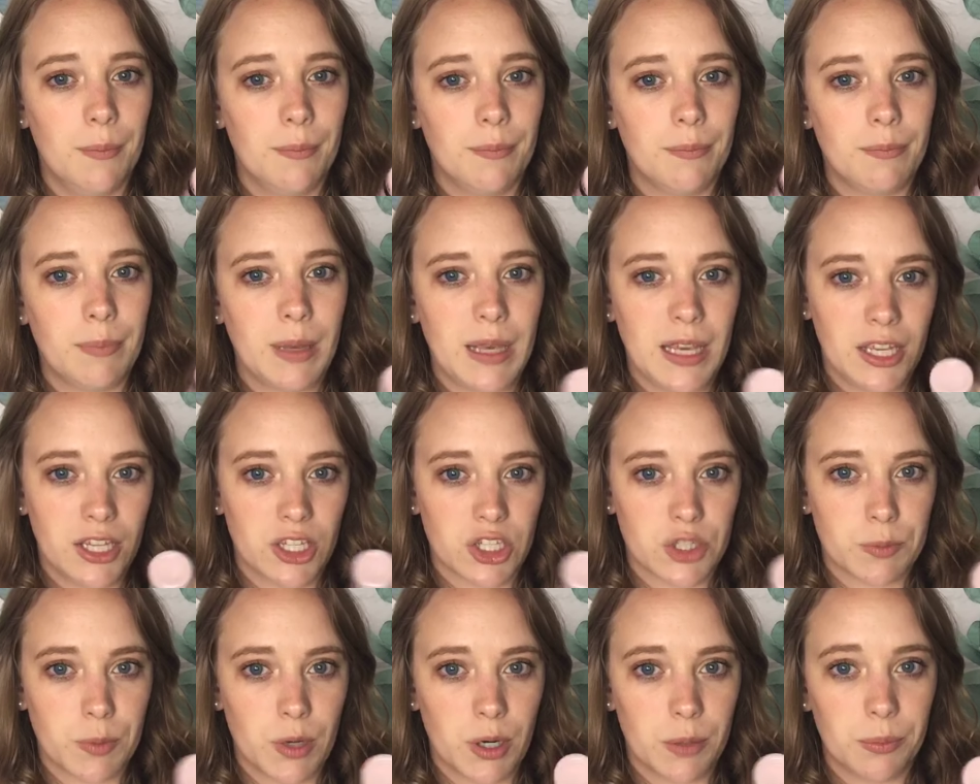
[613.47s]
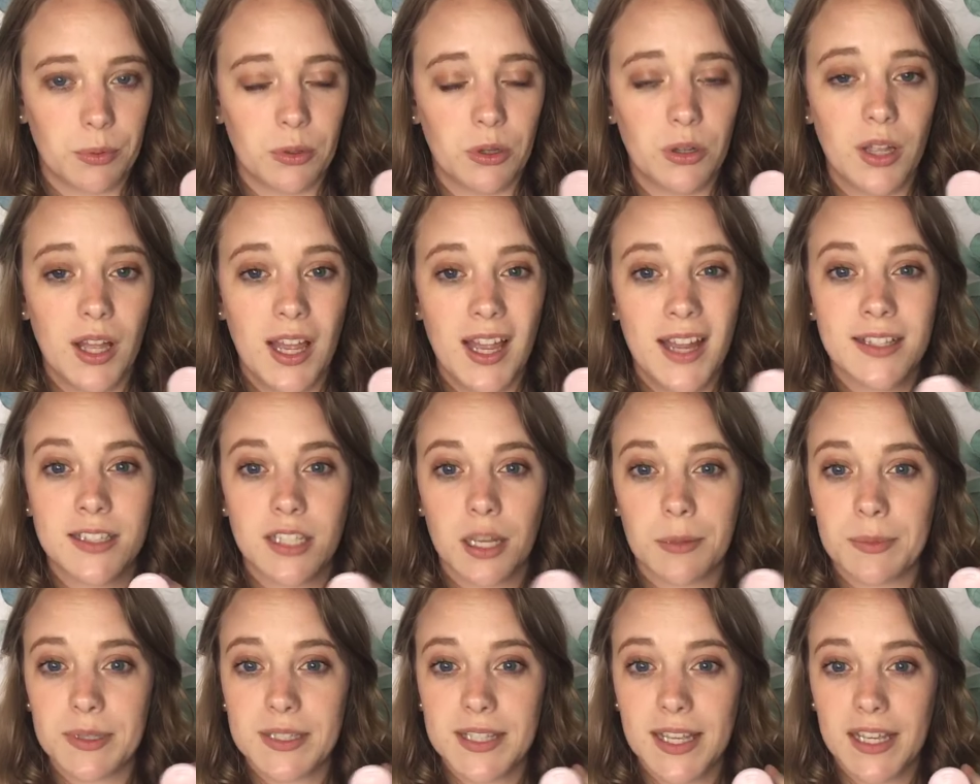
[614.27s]
pinkish purple. It's
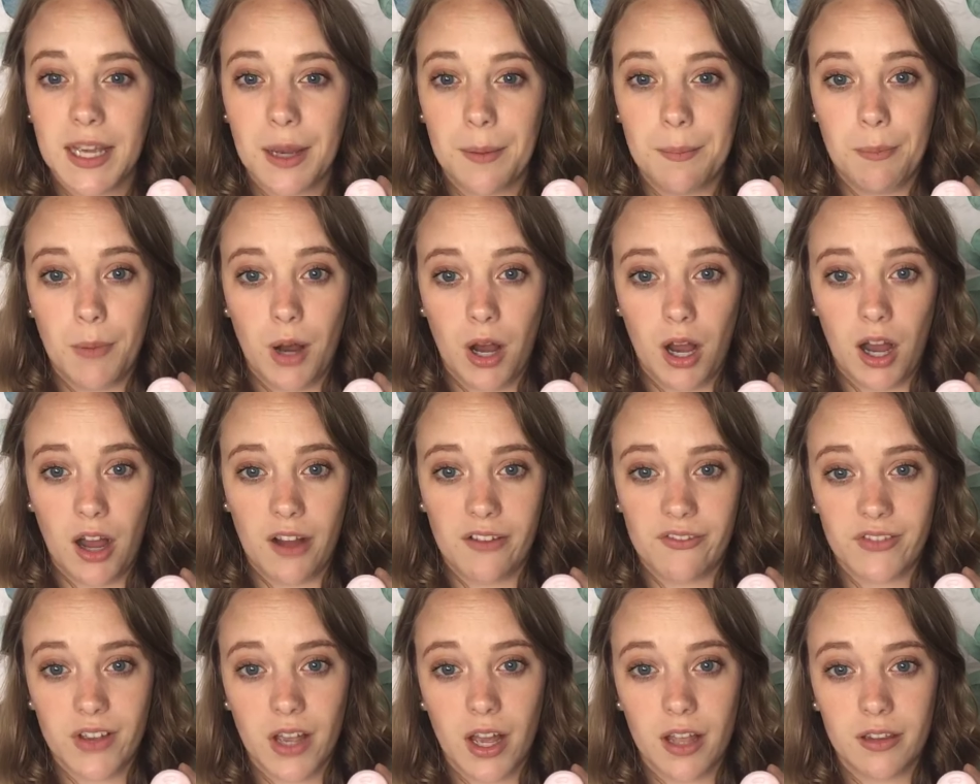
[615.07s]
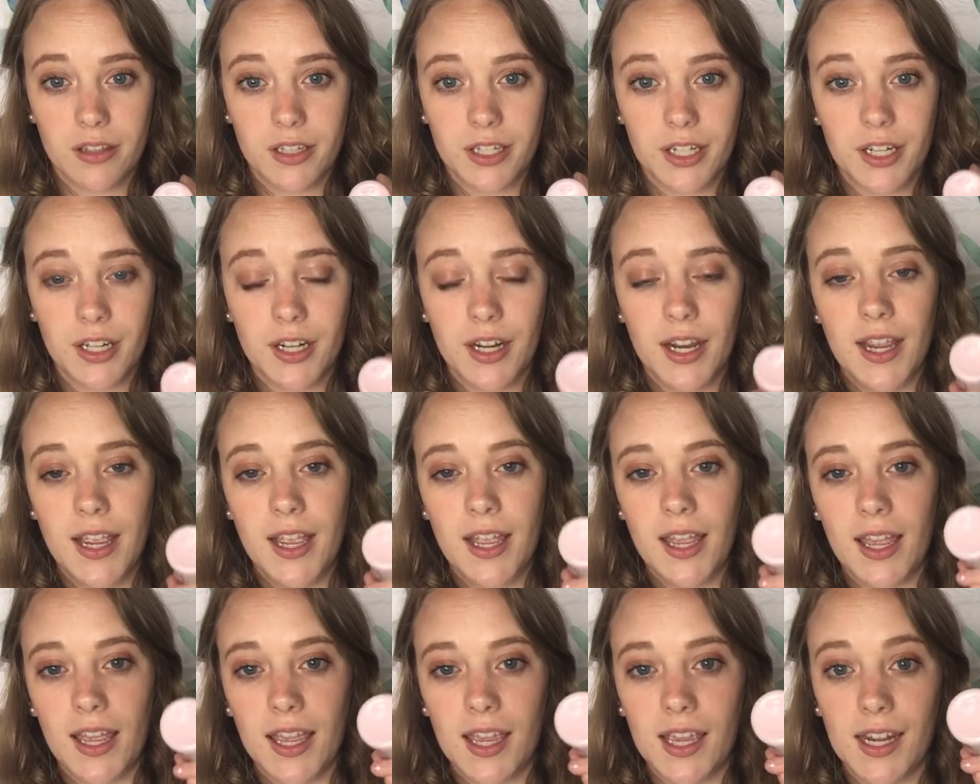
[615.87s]
almost like a mauve color.
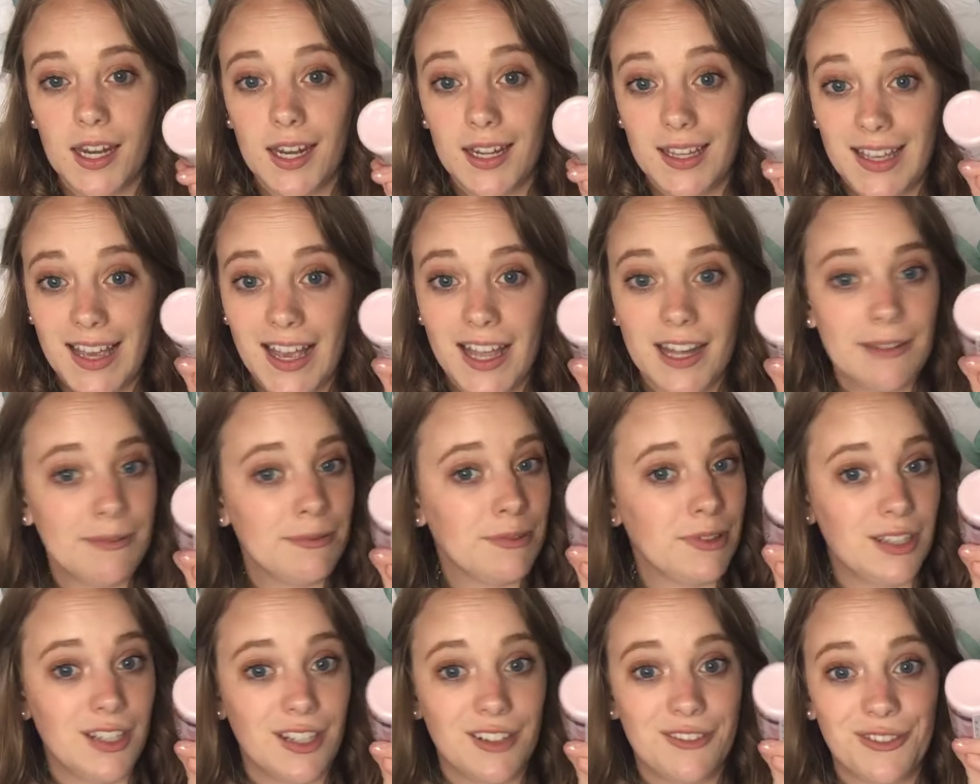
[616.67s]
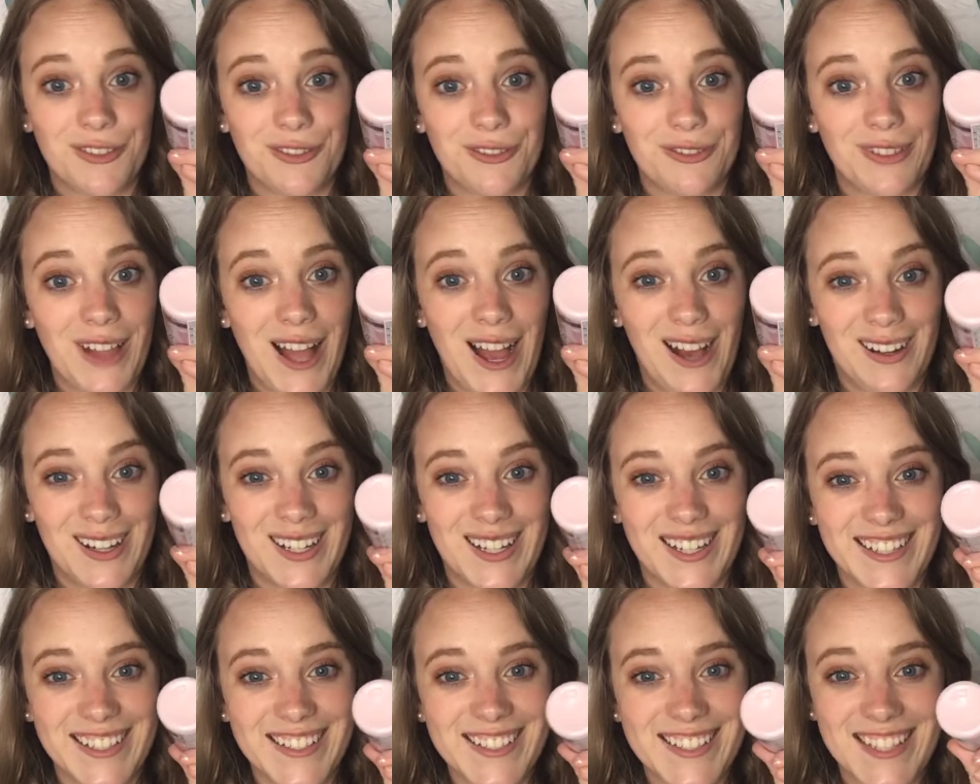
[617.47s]
And again, good for
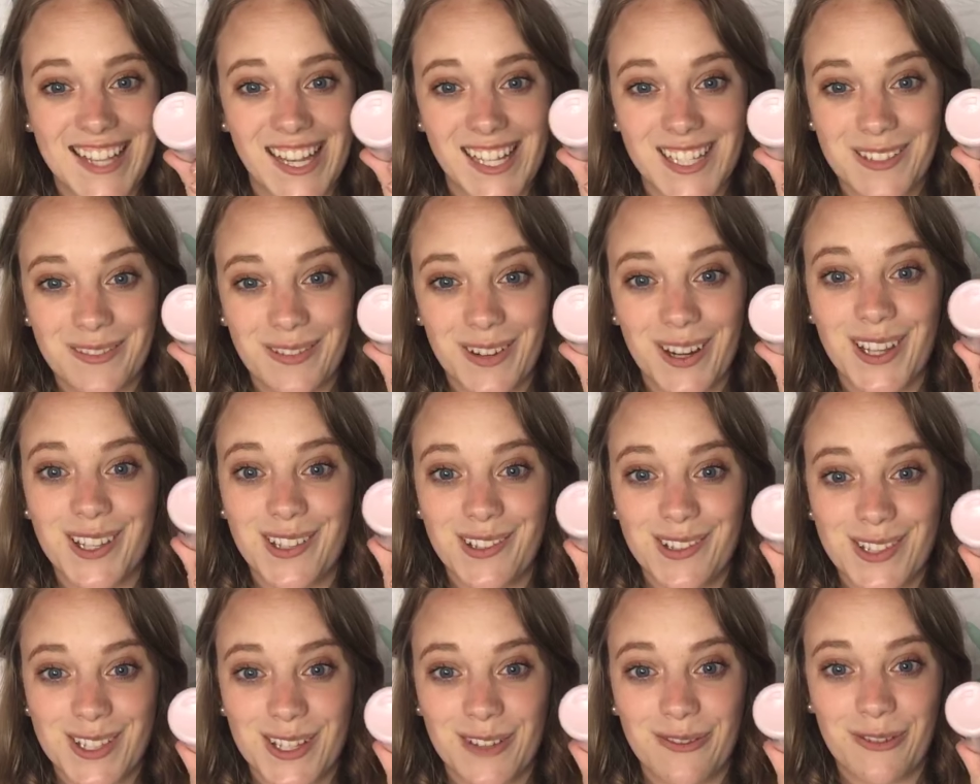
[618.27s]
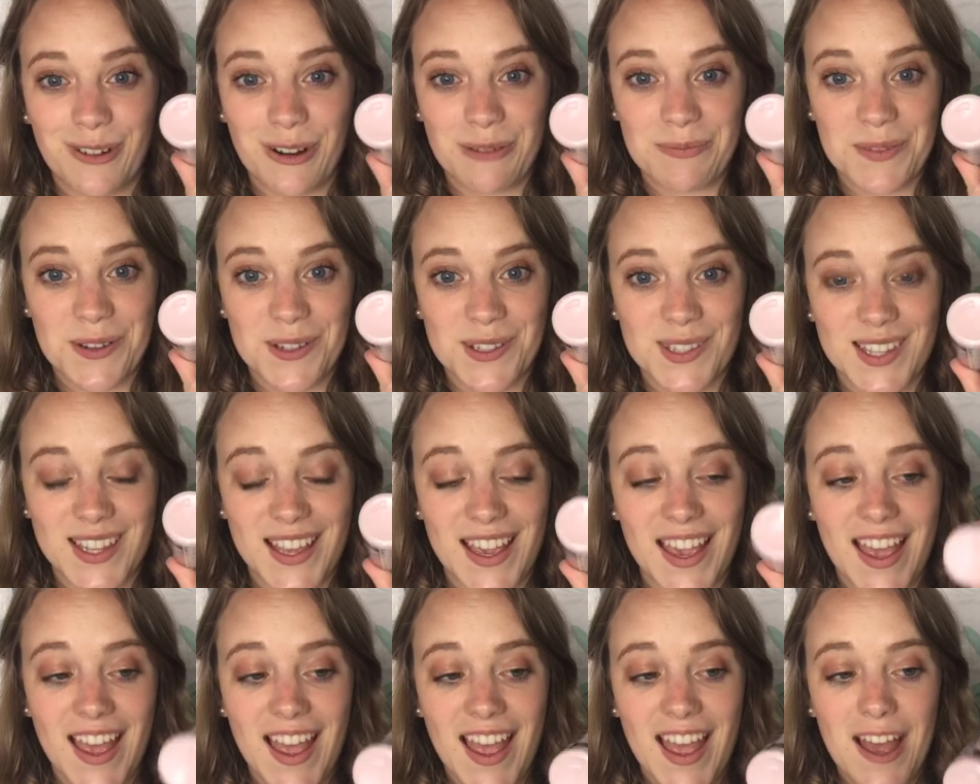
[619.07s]
flowers. That's what I use it for
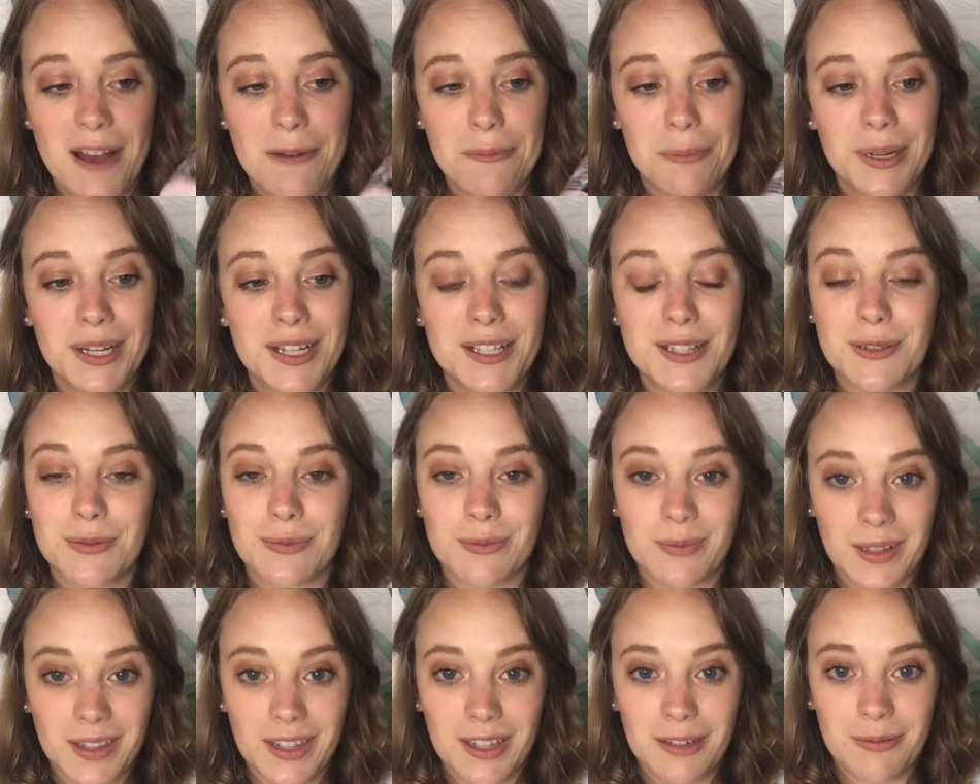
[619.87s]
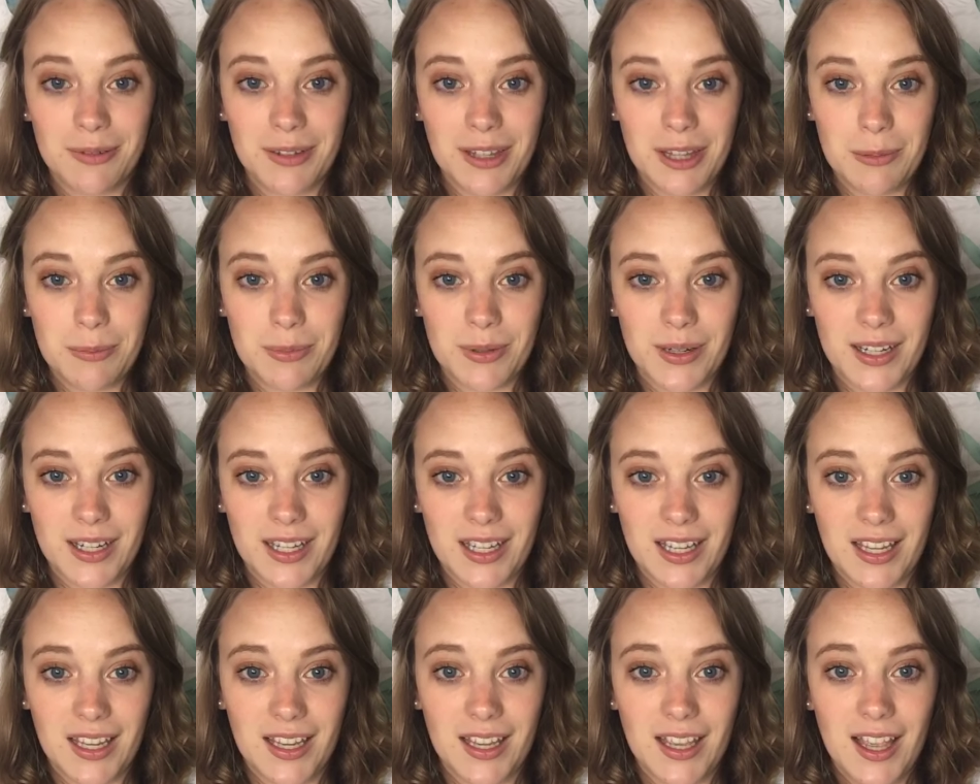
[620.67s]
mostly. But it's really, really
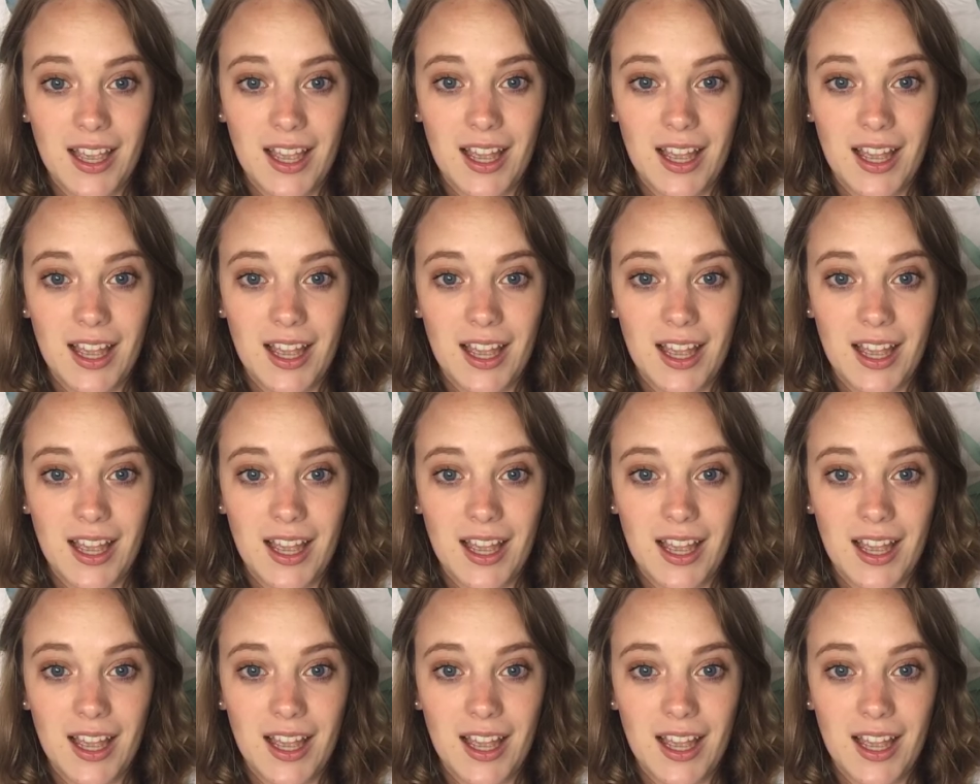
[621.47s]
pretty.